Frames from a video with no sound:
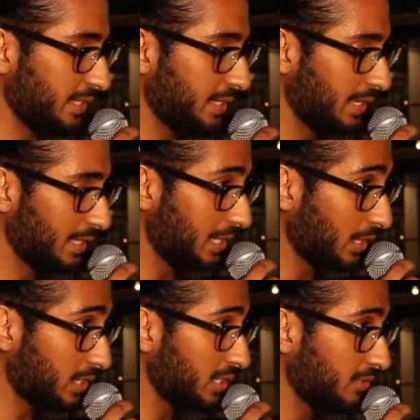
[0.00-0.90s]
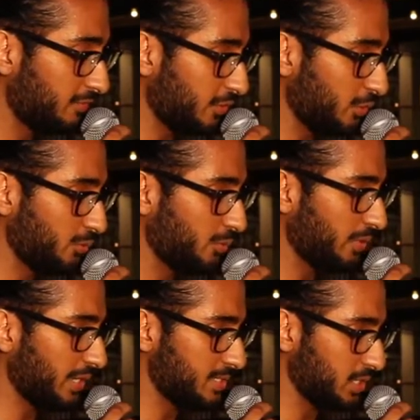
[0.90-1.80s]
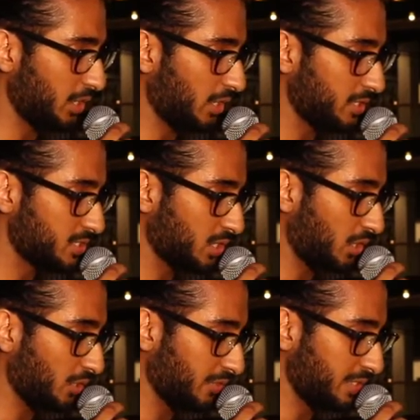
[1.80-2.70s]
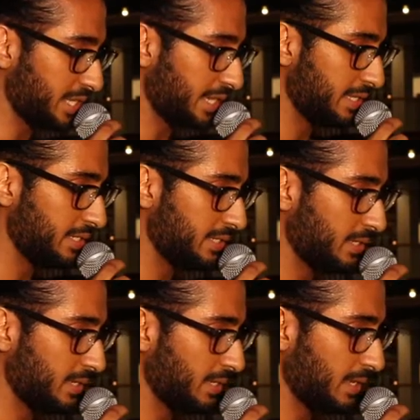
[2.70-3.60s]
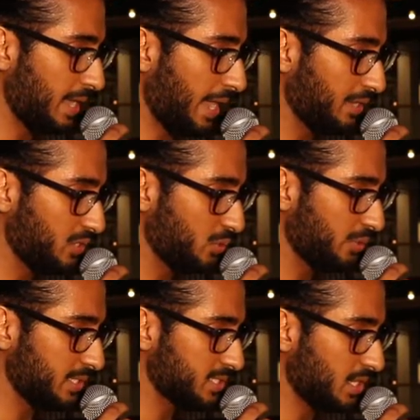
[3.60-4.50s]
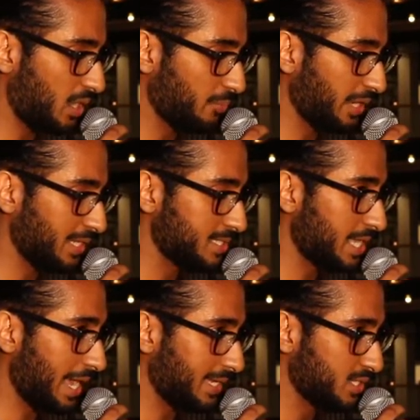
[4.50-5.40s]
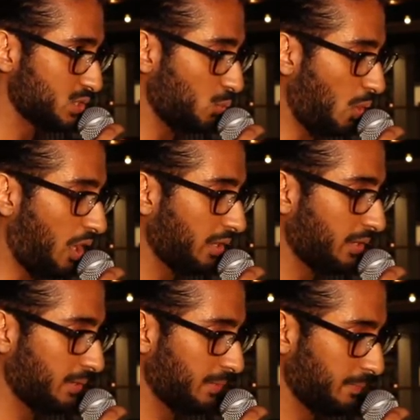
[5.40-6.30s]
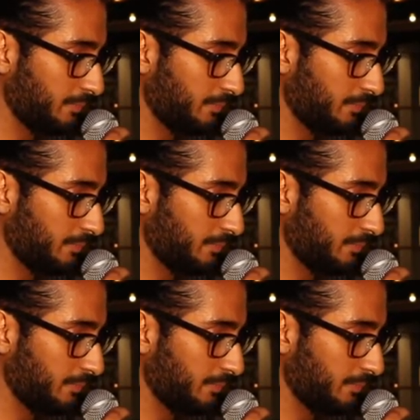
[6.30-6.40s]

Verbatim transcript: the lucky few, as the guards called the dead, Ando and his comrades had to walk